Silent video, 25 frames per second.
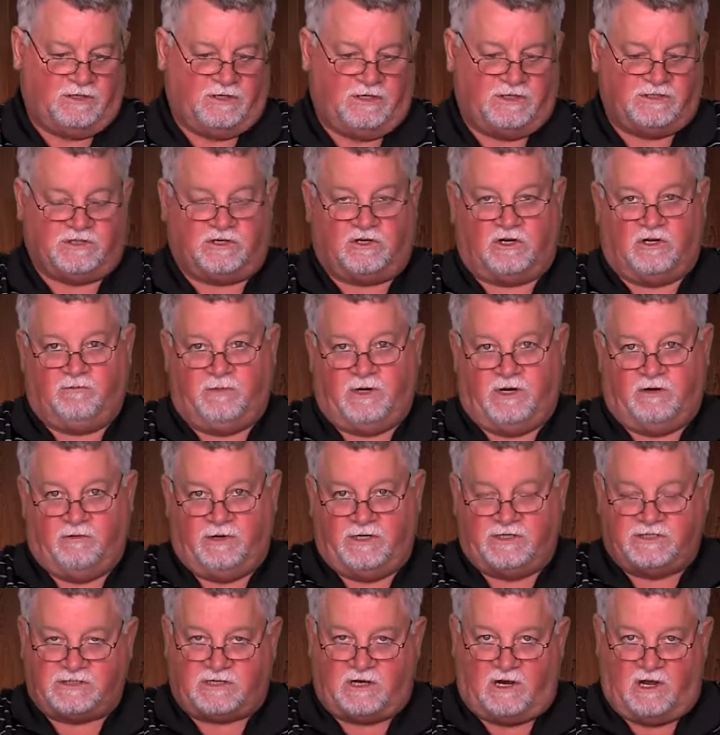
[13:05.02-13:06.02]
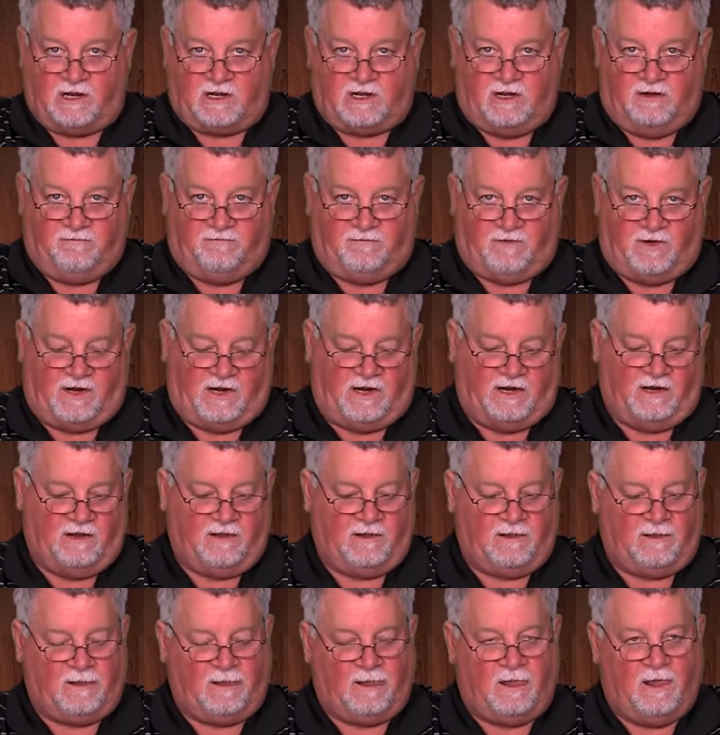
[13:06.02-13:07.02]
Is there going to be a restocking fee?
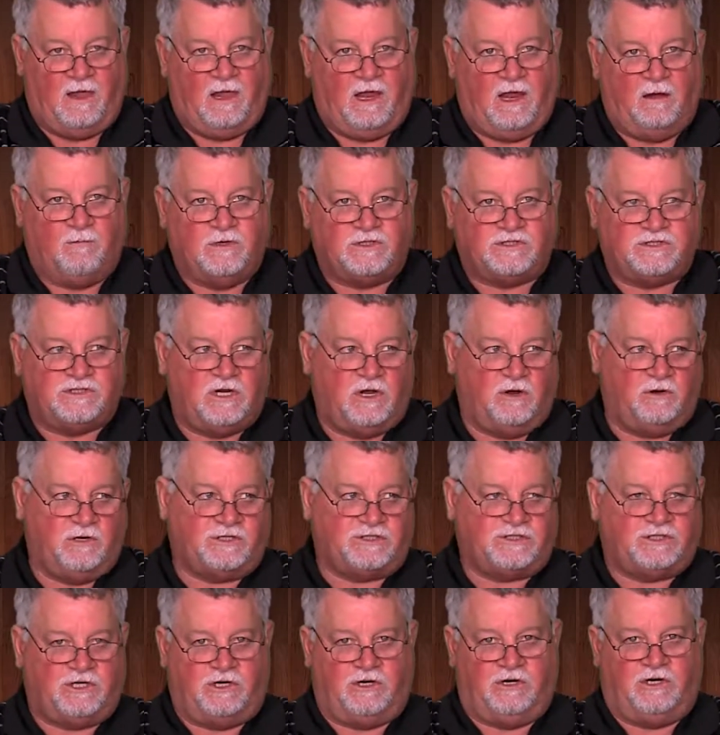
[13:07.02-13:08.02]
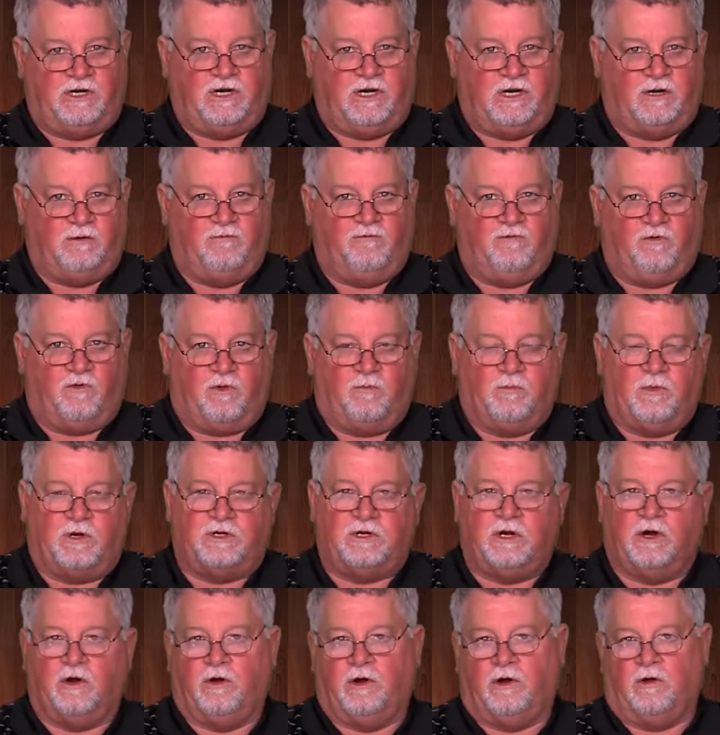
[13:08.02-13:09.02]
How much notice do you need for the
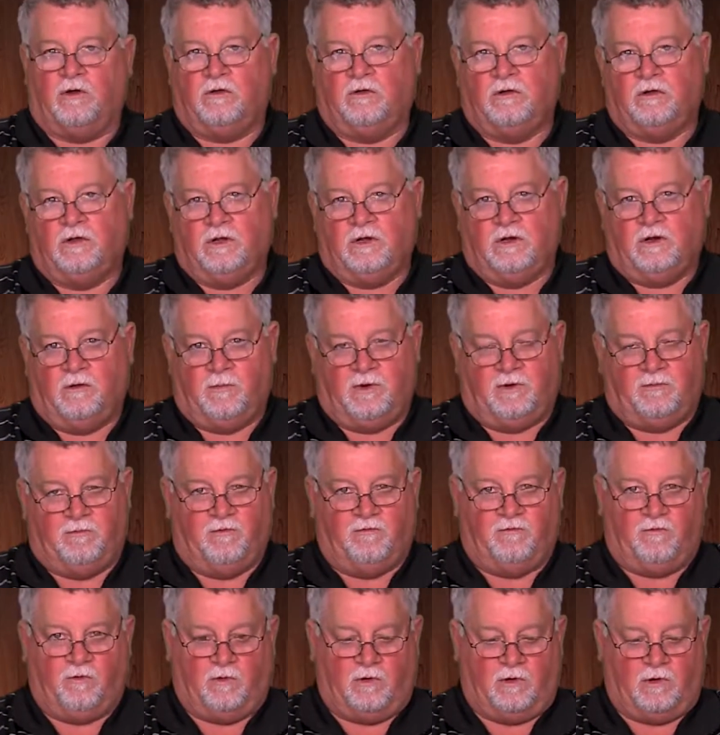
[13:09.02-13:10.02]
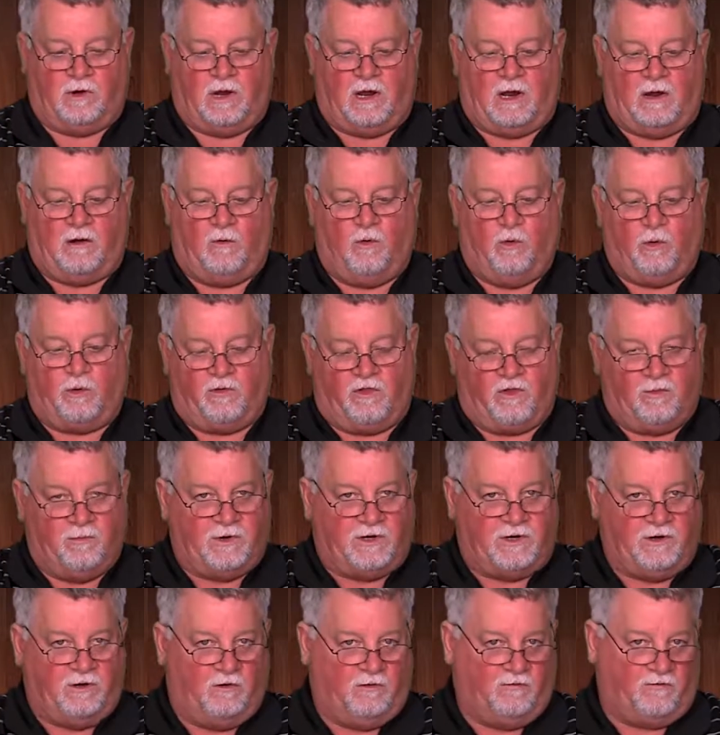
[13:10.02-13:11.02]
material? Before I order the
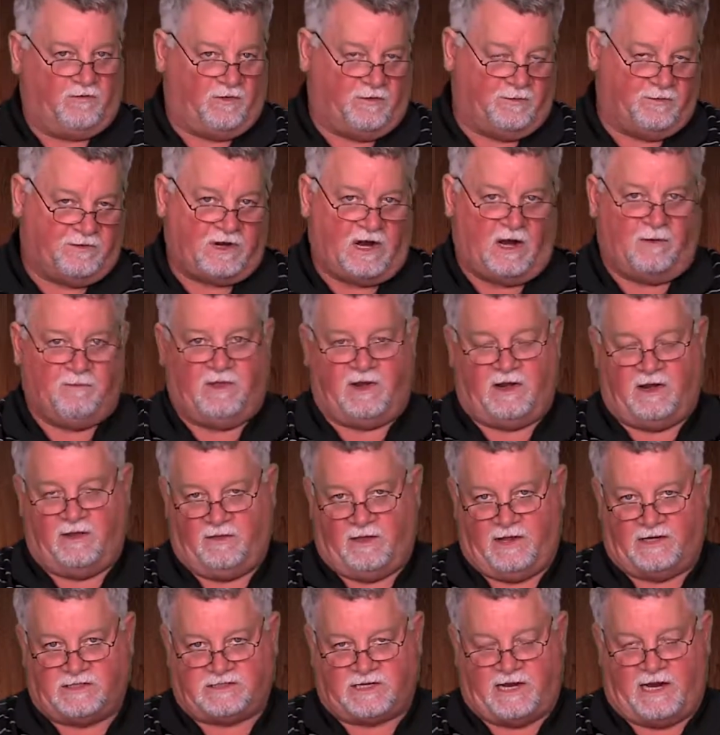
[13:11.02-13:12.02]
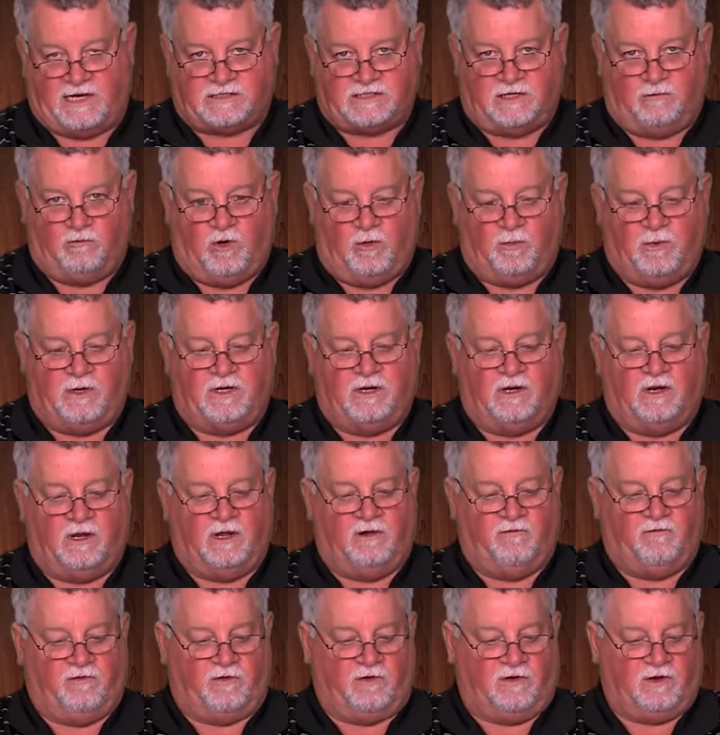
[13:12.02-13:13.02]
material for the time that it's actually will be
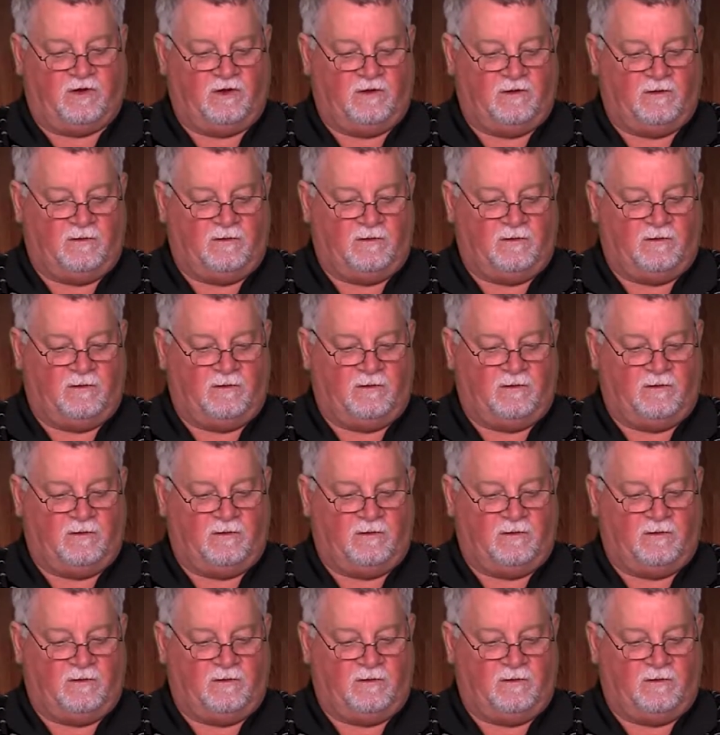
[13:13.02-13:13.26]
delivered.